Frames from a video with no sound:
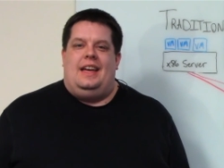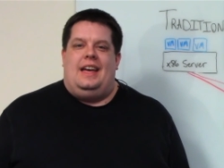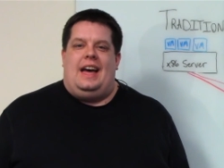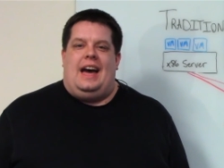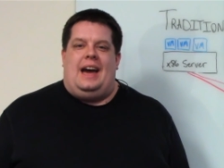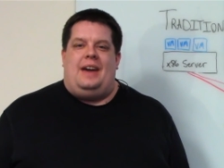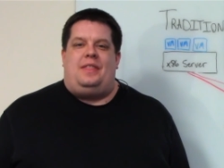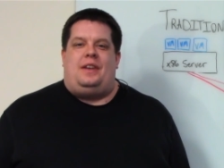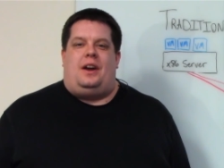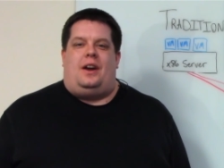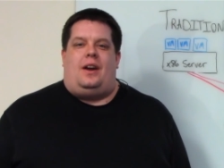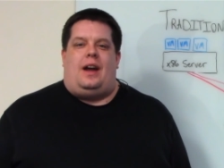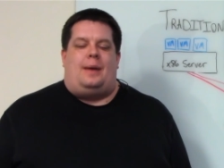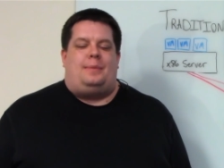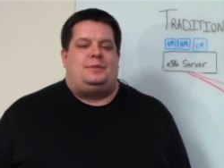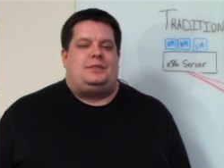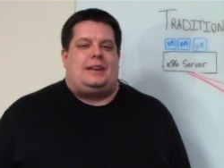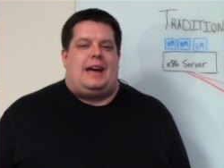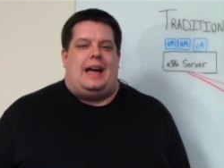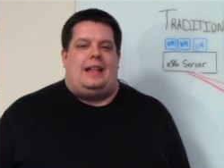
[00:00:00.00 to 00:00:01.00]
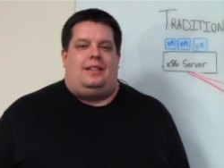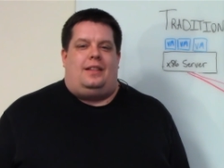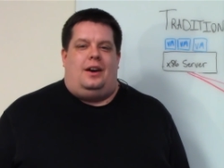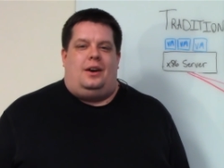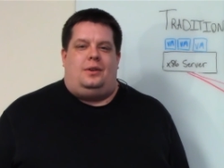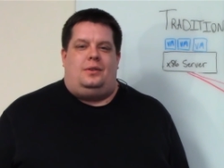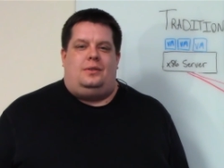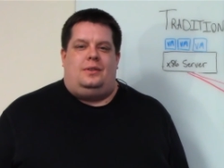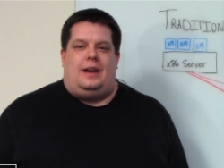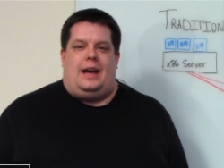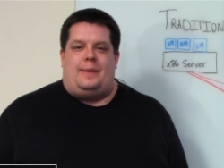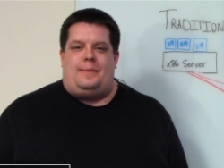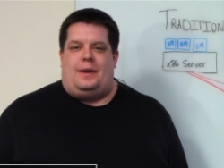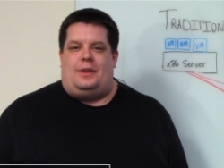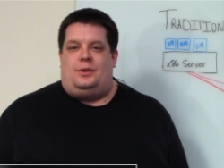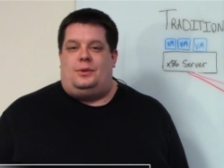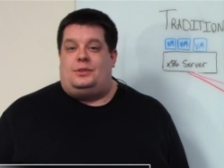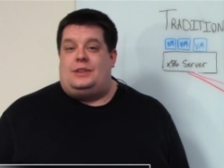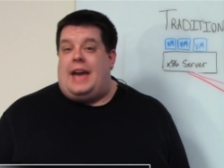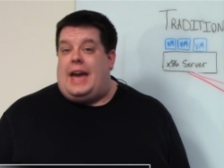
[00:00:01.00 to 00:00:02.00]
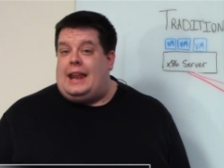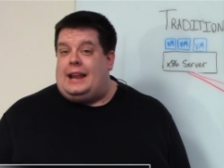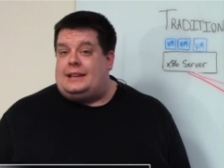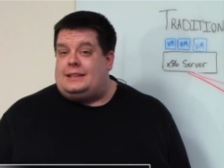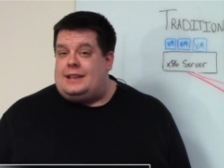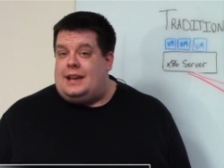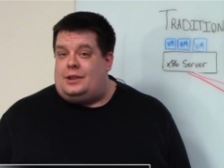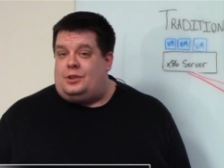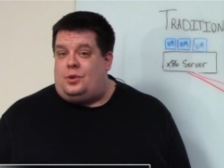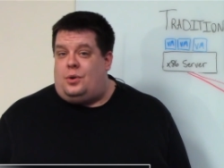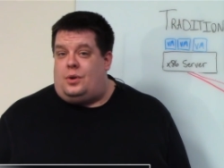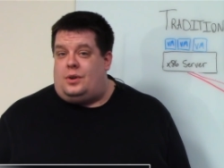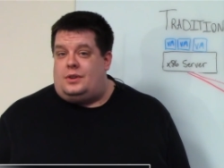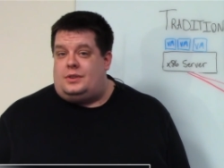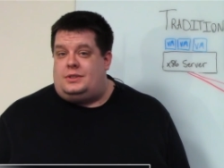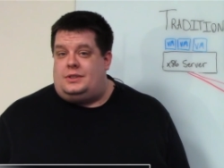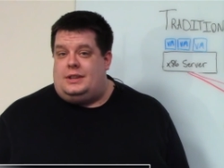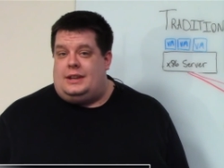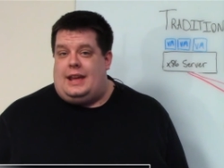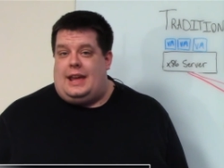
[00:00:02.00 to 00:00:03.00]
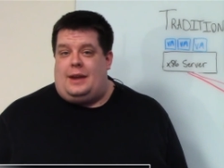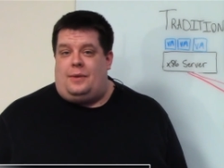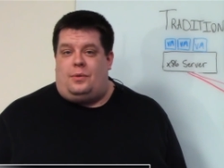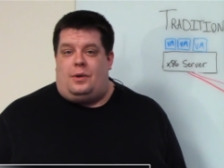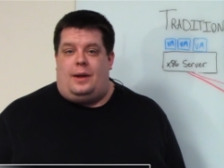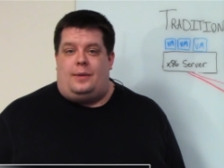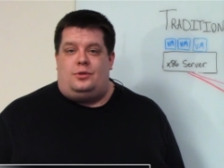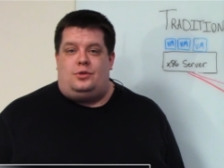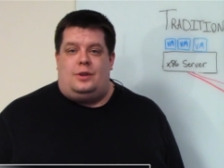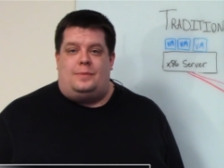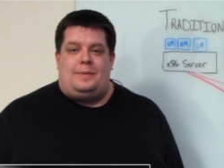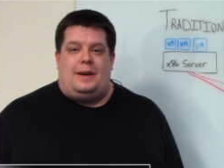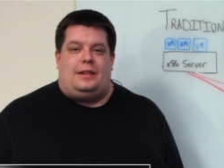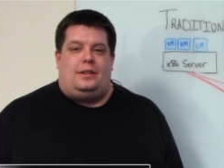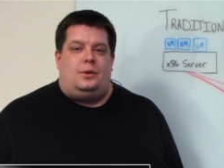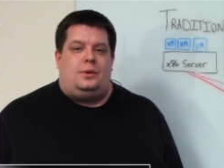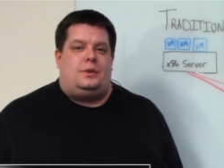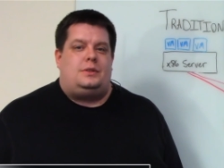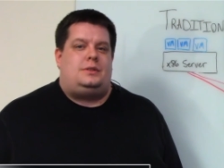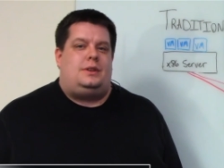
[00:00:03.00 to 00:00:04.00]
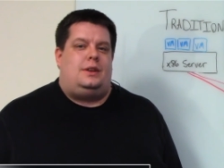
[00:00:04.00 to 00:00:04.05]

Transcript: Hi there, I'm Scott Lowe. I'm at Nutanix headquarters today, where I'm joined by Lukas